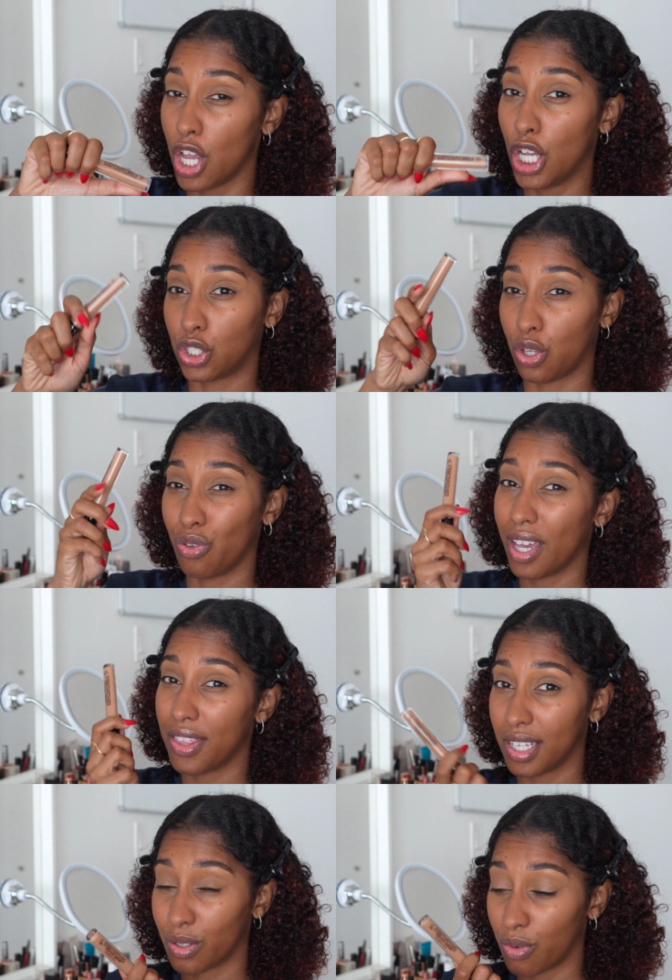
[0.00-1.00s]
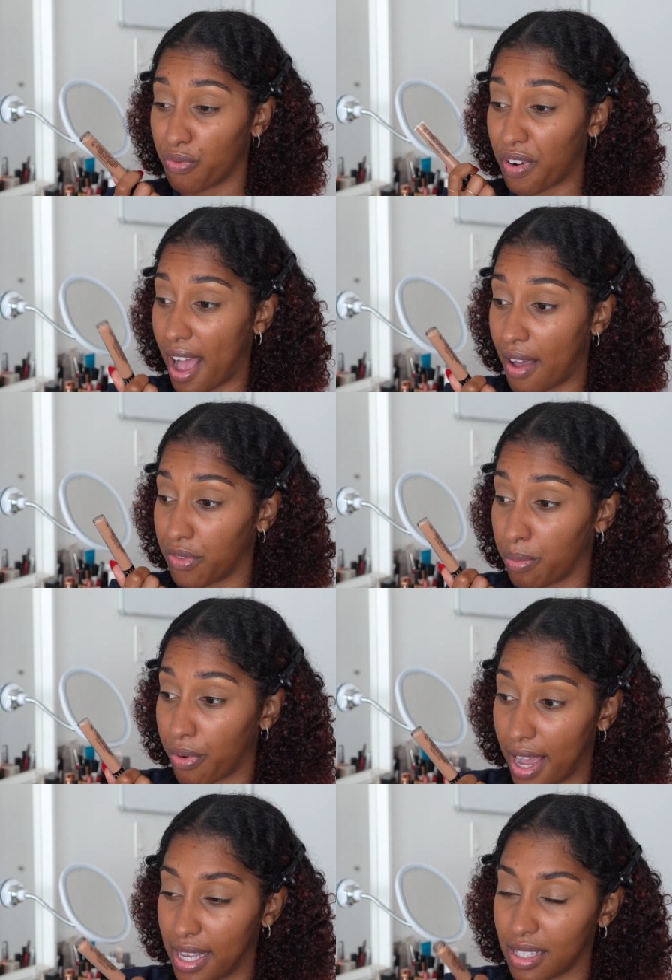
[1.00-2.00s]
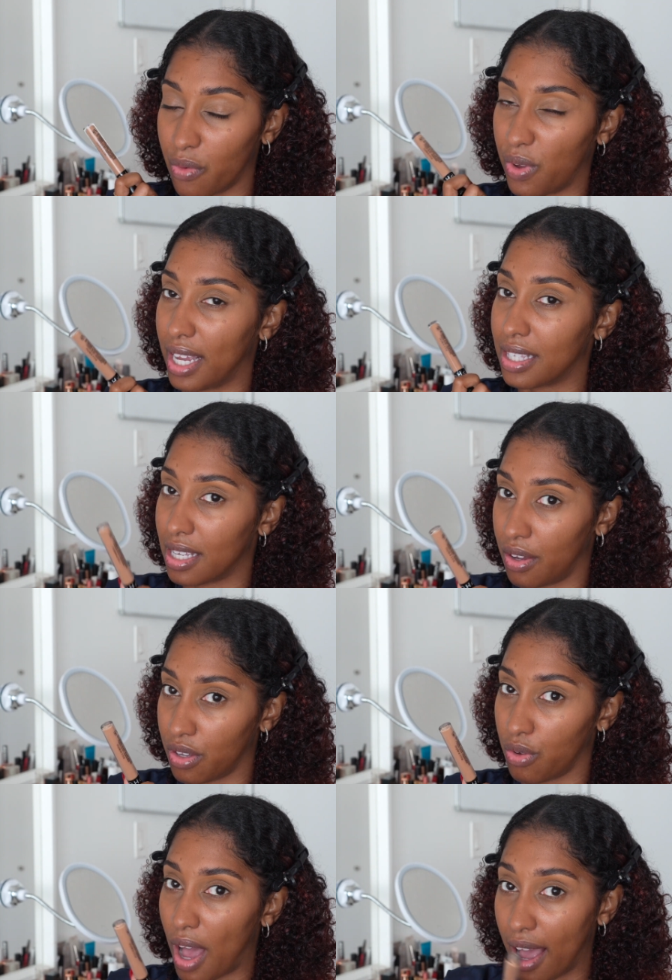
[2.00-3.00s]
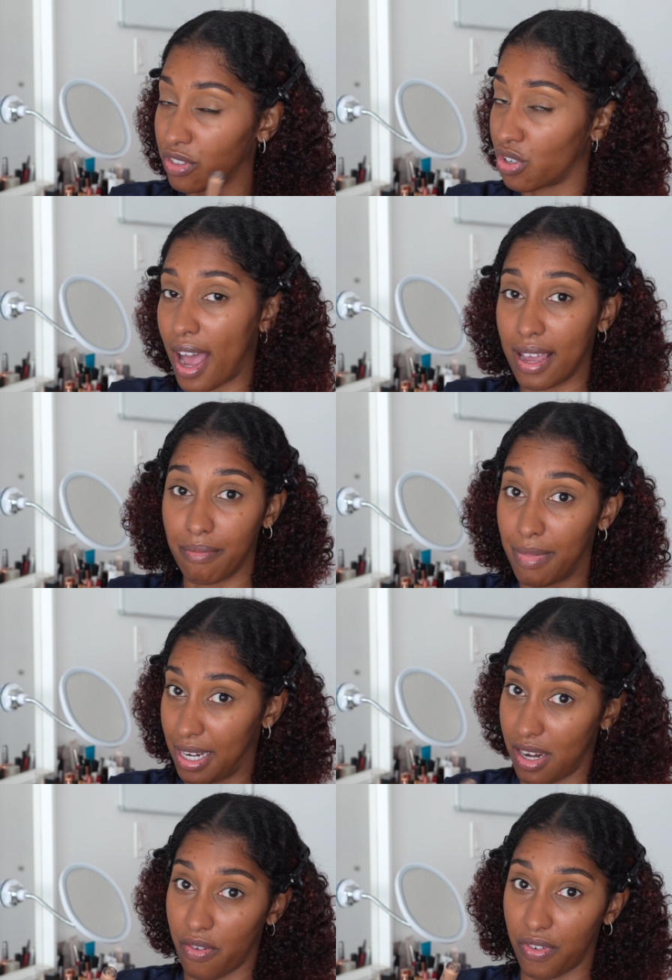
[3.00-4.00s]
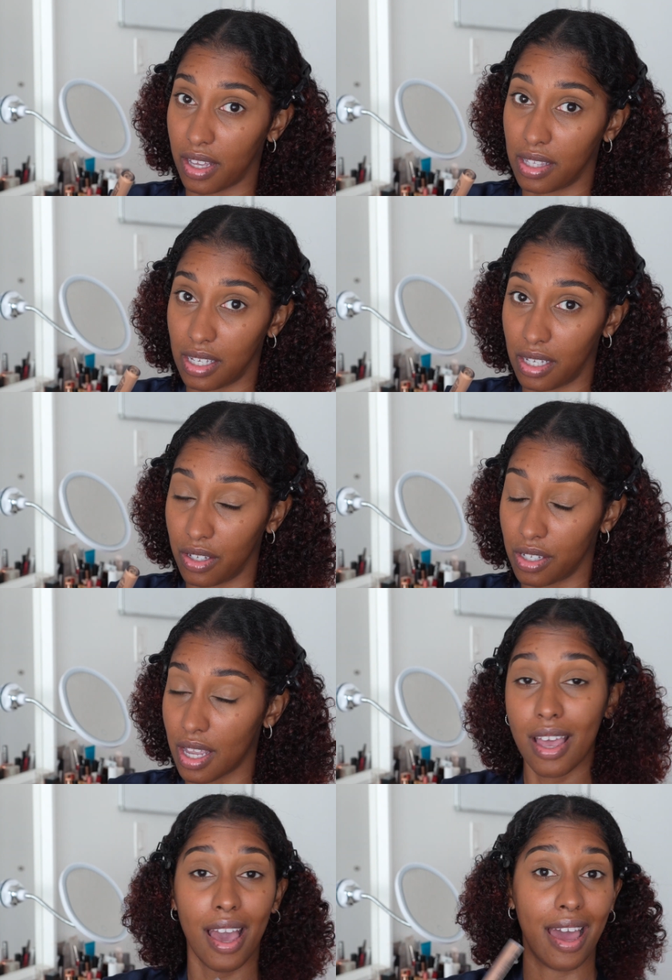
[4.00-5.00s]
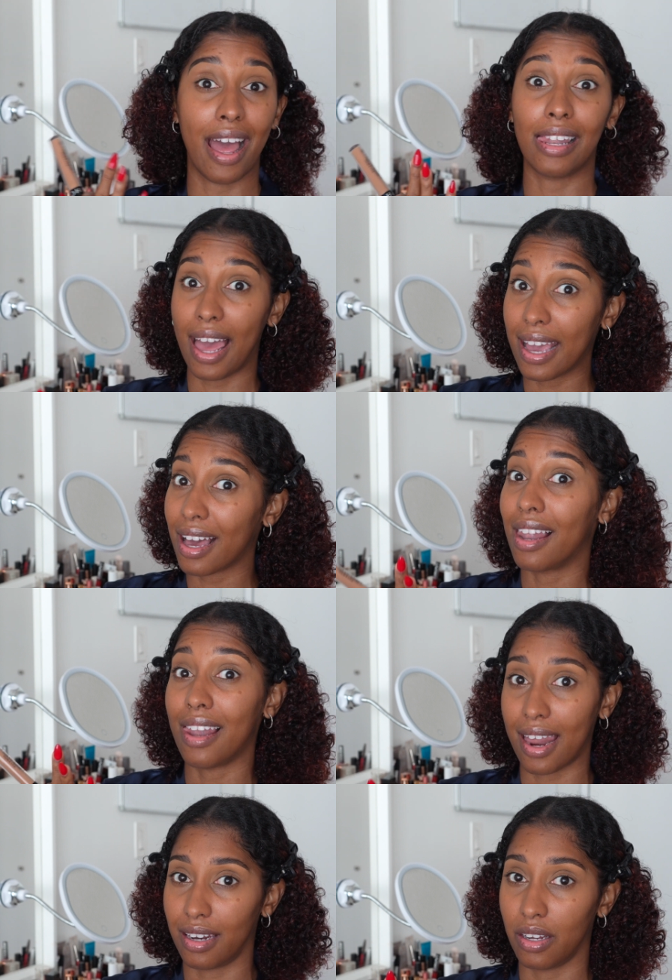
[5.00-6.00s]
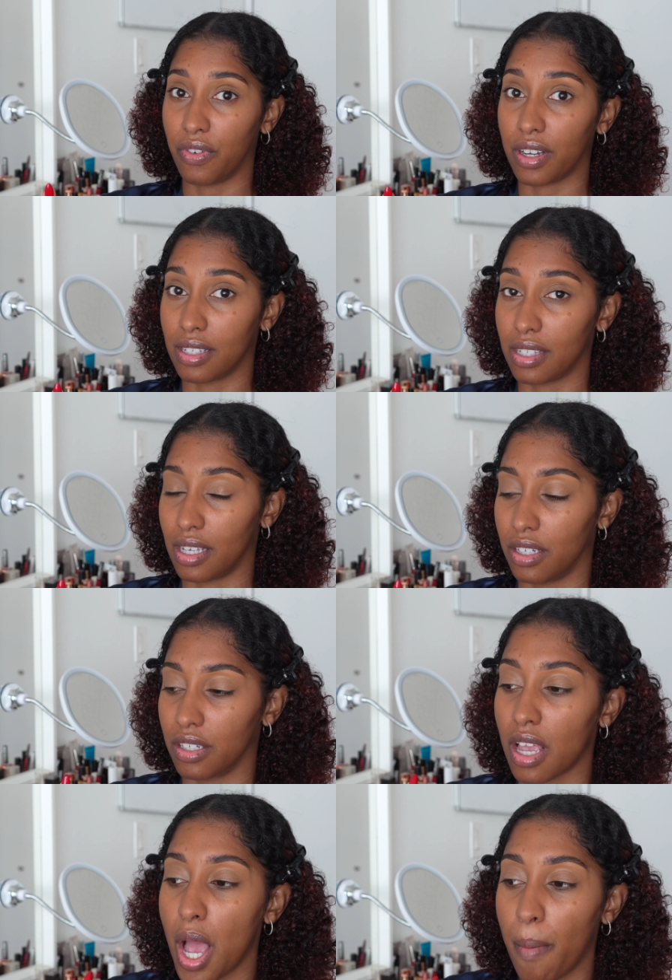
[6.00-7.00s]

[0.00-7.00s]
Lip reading: So you get this one for half the price. And when I tell you, I've tried many different concealers, and I like a lot of different concealers.